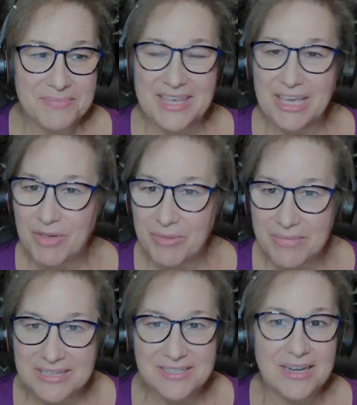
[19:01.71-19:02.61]
keeping
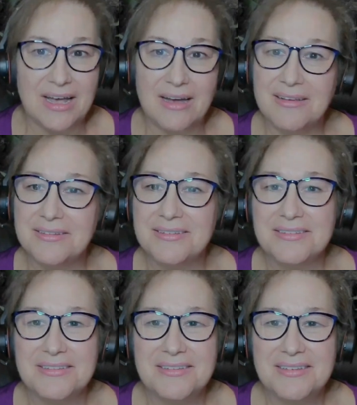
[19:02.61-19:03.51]
me stuck,
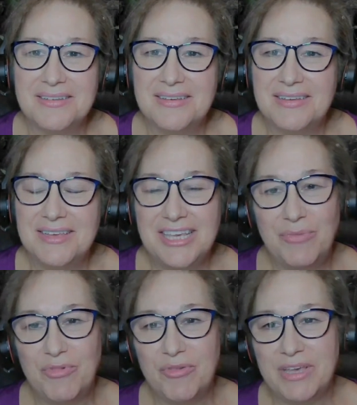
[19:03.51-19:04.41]

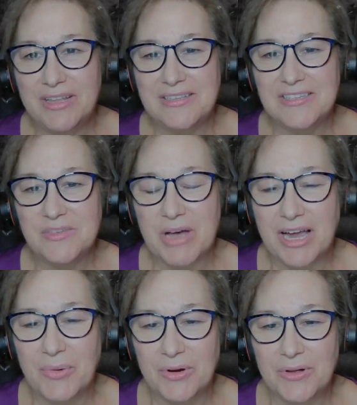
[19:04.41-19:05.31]
keeping me in the
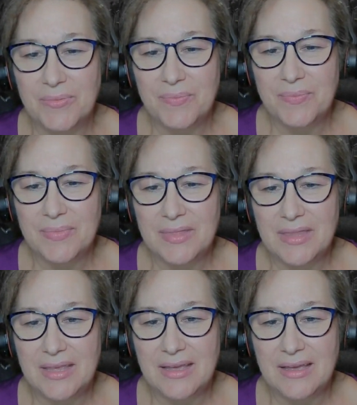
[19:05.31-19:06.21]
spiral.
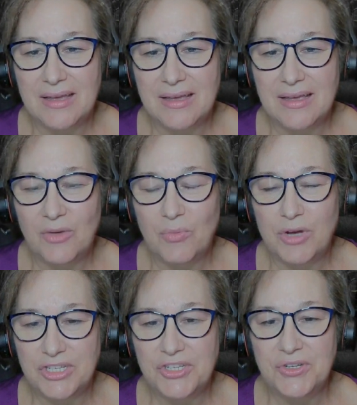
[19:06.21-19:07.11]
And
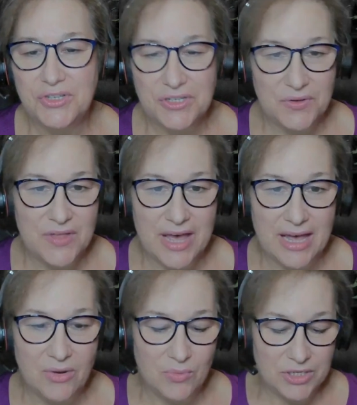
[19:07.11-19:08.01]
once you do
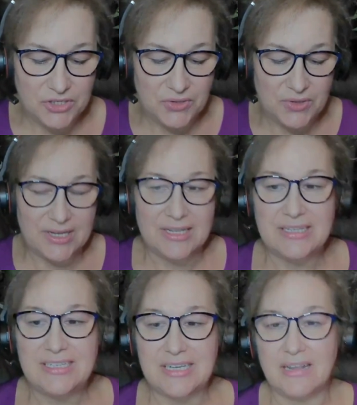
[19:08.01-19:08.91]
that, once you can
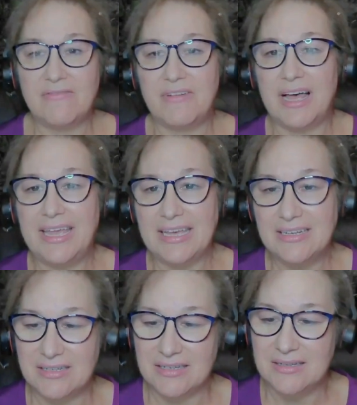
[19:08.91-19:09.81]
identify
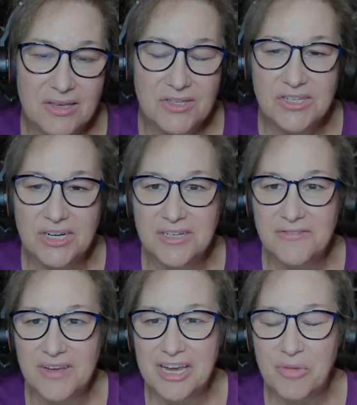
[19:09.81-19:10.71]
it, you start to
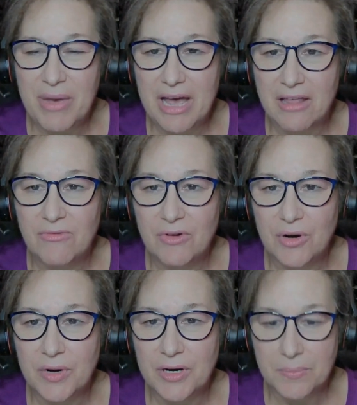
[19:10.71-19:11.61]
find a path
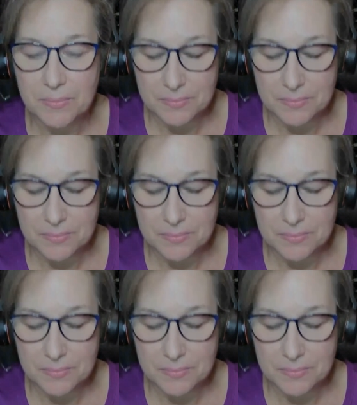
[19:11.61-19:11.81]
forward.